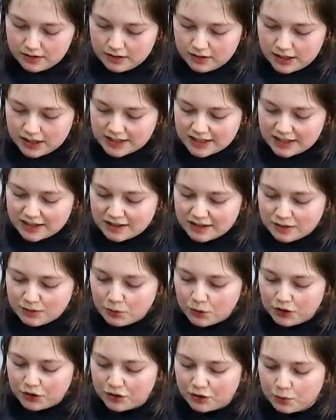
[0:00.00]
I did
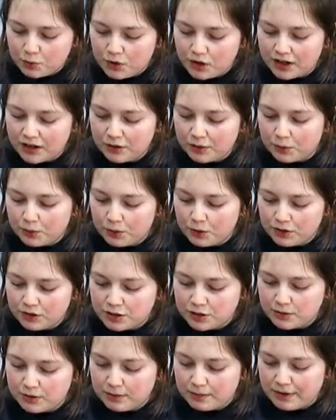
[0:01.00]
wonder why the water
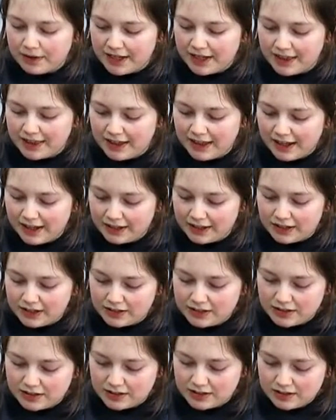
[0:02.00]
would be in there,
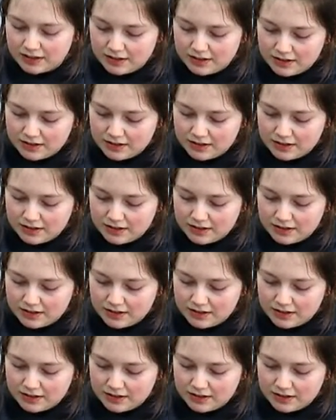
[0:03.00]
because